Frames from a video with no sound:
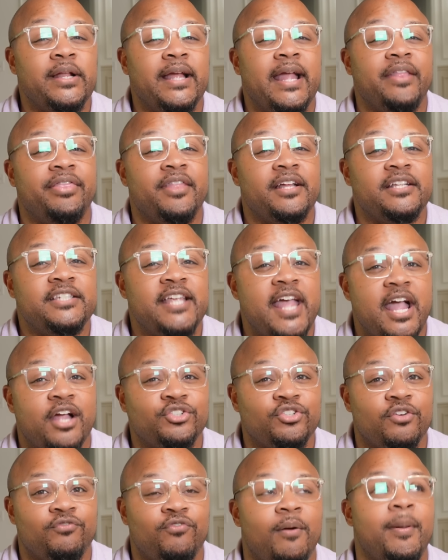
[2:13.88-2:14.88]
to get the
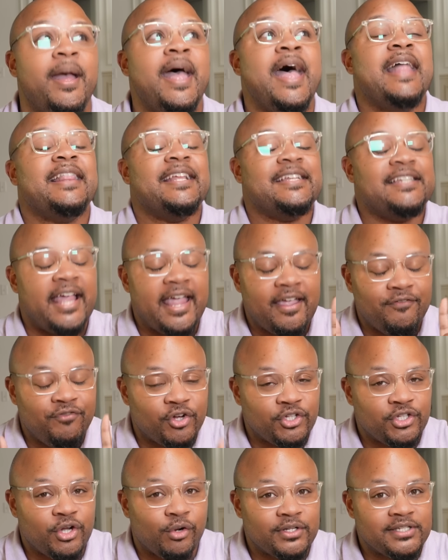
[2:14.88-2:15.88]
texture from. If
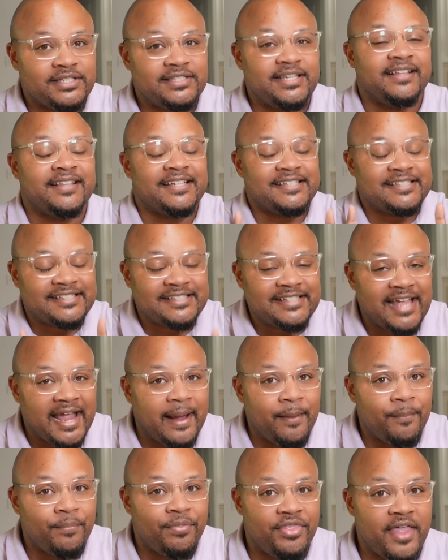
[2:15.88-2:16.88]
you're noticing, the
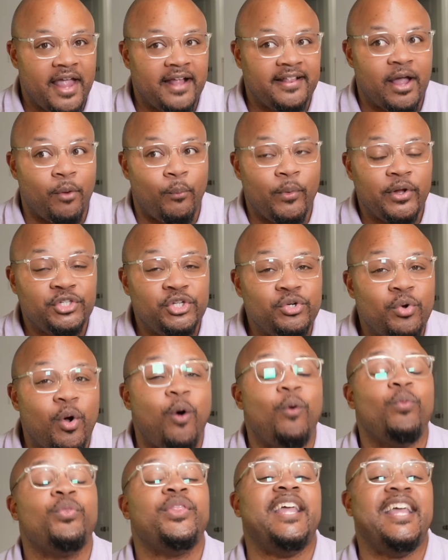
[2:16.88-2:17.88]
same thing that we do
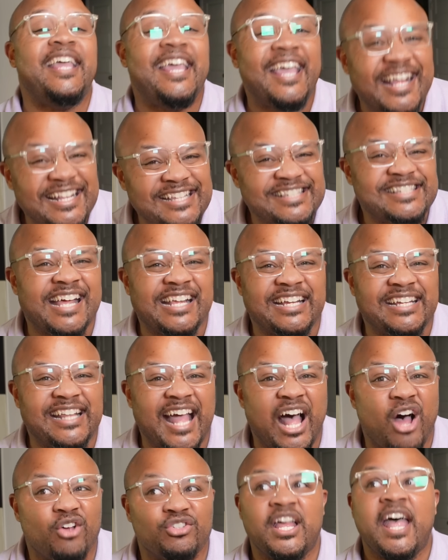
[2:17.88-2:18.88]
on the inside of the
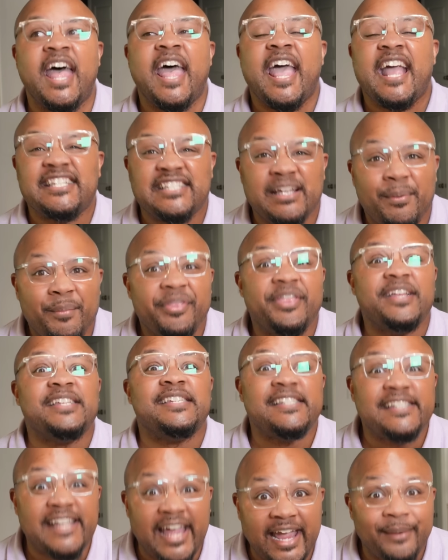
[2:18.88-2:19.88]
house is some of the
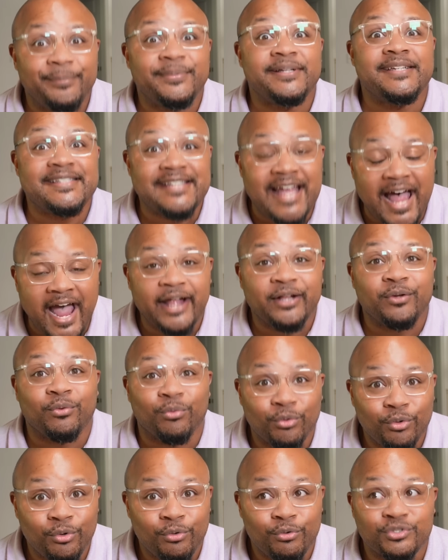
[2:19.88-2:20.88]
same design
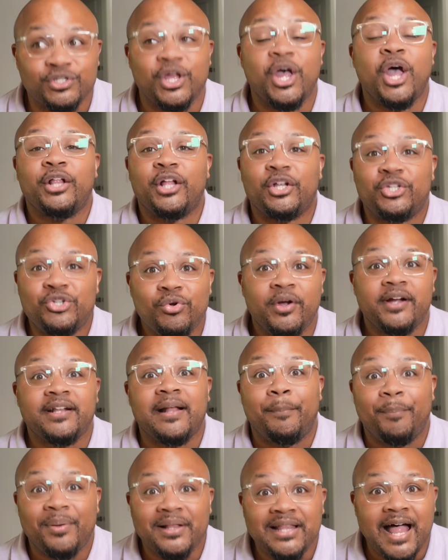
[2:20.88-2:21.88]
rules that you can
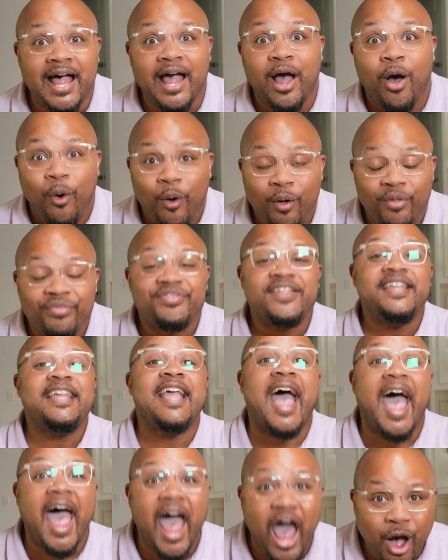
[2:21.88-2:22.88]
apply on
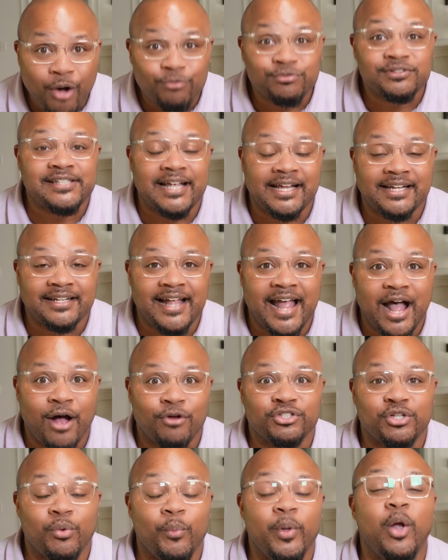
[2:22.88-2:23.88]
the outside of the
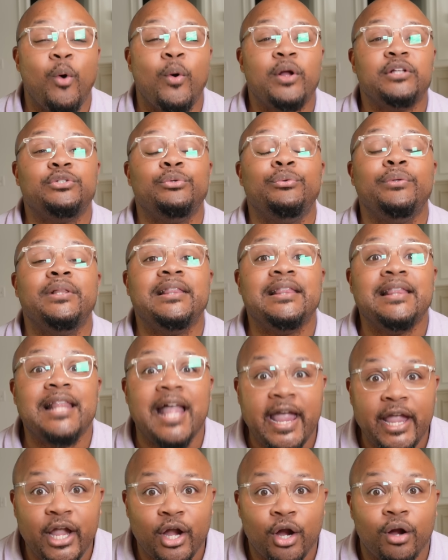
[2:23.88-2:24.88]
house. So we're going to
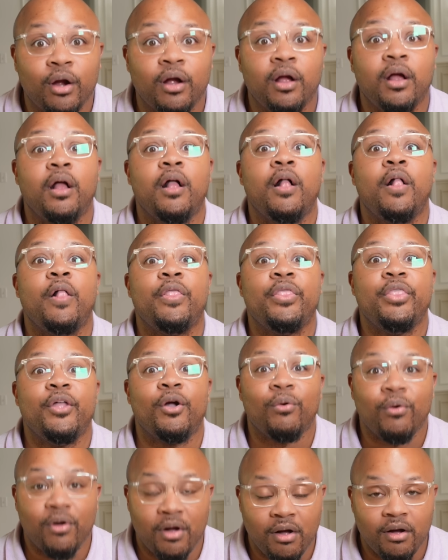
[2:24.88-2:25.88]
layer
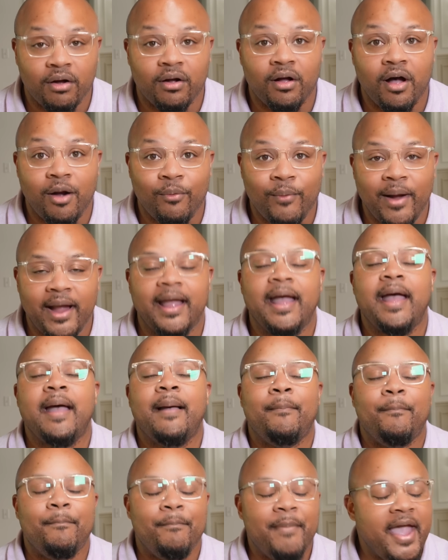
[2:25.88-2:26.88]
the rug, all right?
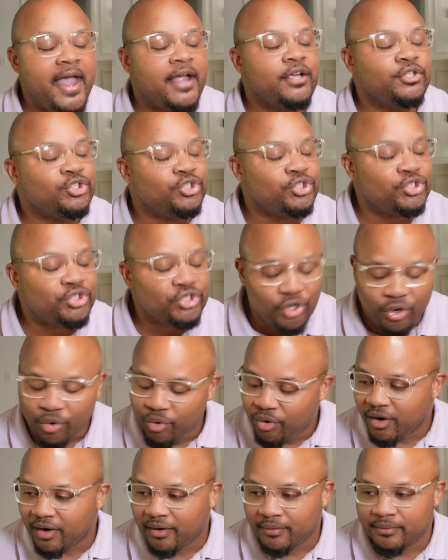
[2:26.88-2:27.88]
Make
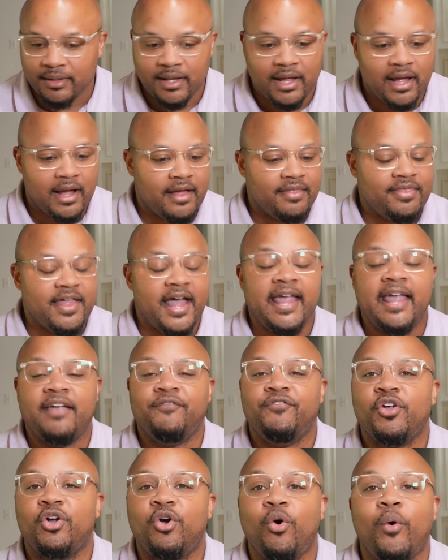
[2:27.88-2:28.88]
sure that
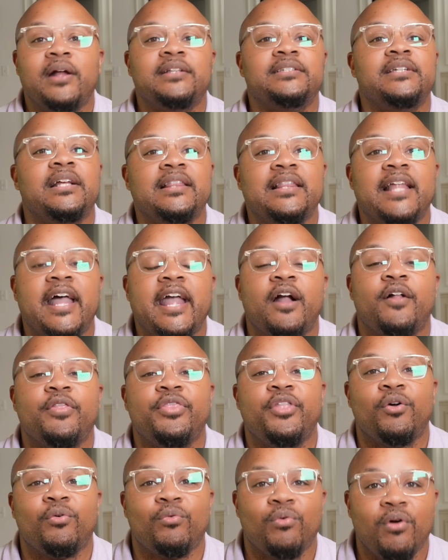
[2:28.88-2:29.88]
if you're going to layer
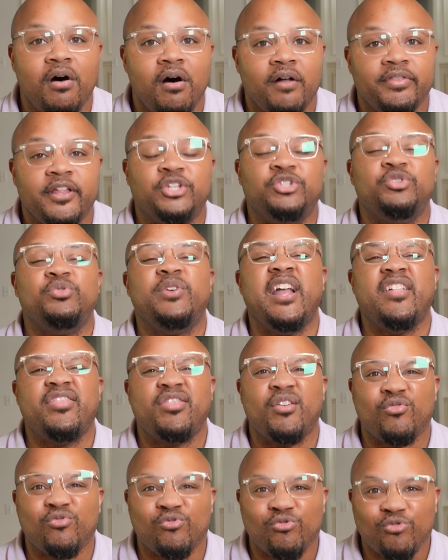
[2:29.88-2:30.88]
the rug, that you get
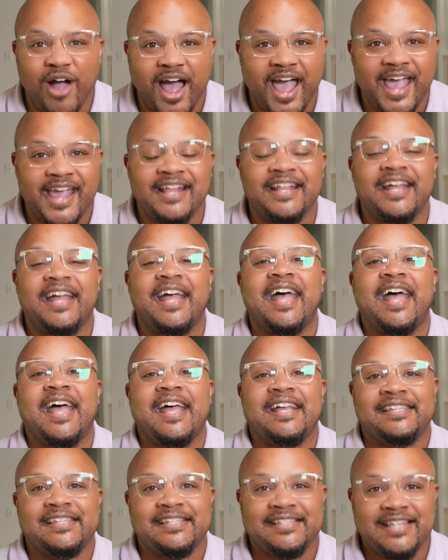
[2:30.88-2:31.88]
the right
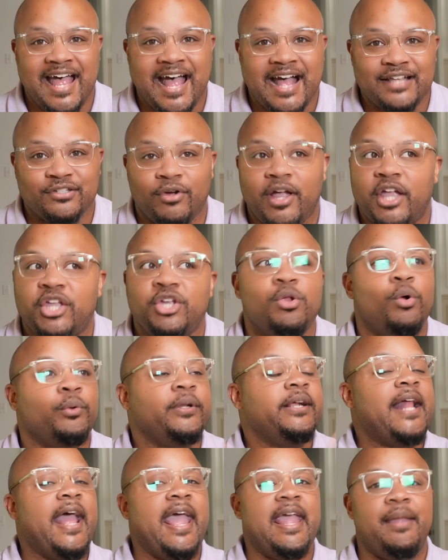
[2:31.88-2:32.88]
size. Okay, you don't
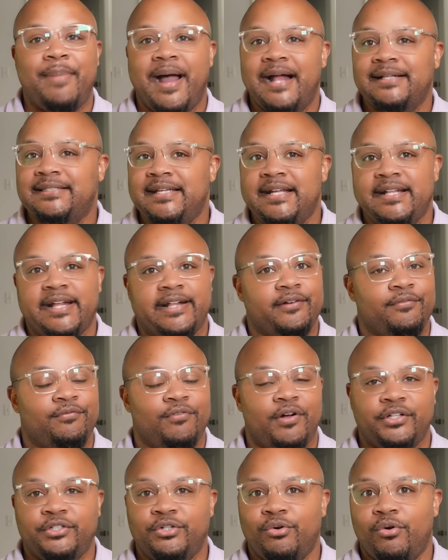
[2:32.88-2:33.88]
need an 8x10 at the
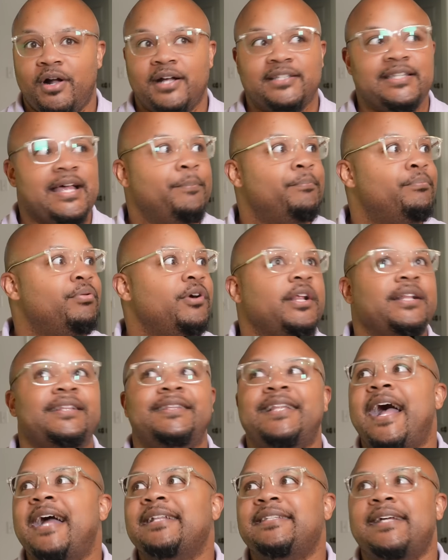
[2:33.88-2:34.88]
front door, because
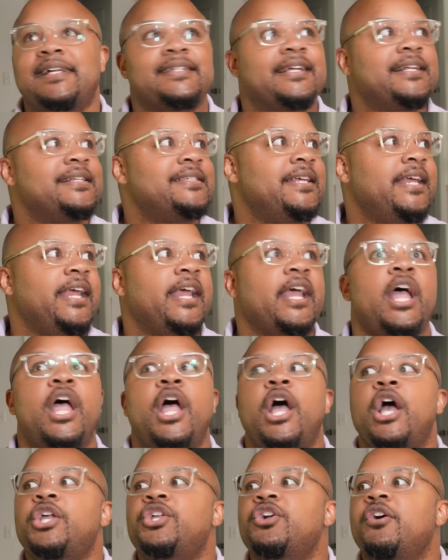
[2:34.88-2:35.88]
9 times out of 10,
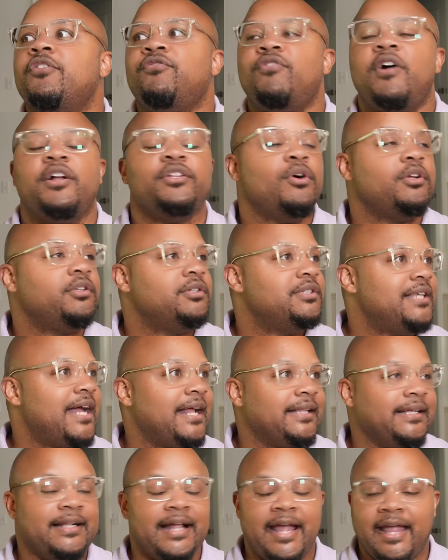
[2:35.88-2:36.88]
your front door does
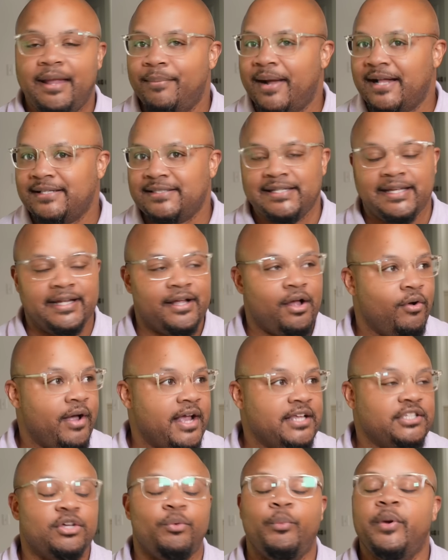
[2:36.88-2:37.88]
not need an 8x10.
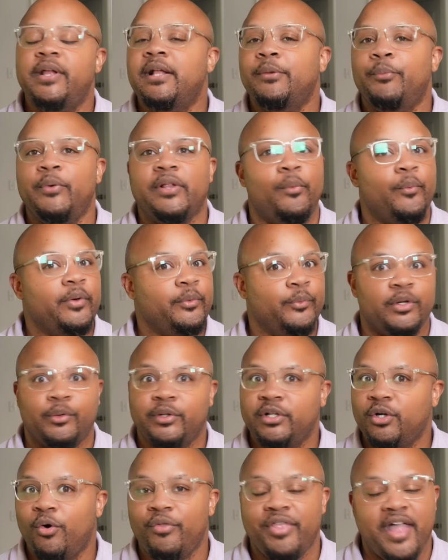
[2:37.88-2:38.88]
Okay, so we don't
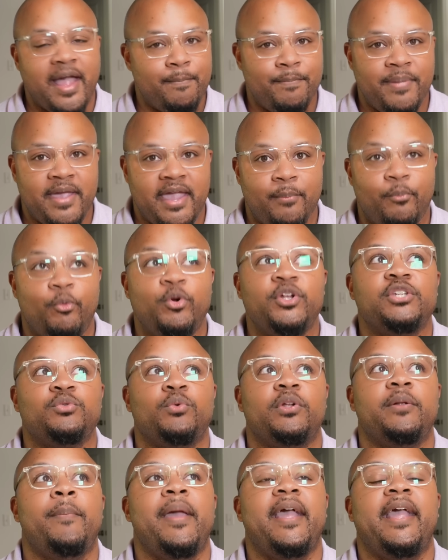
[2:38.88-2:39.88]
want to go that big. We just
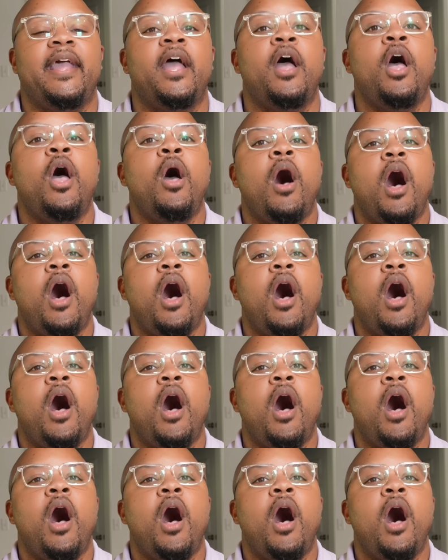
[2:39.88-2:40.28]
want to make it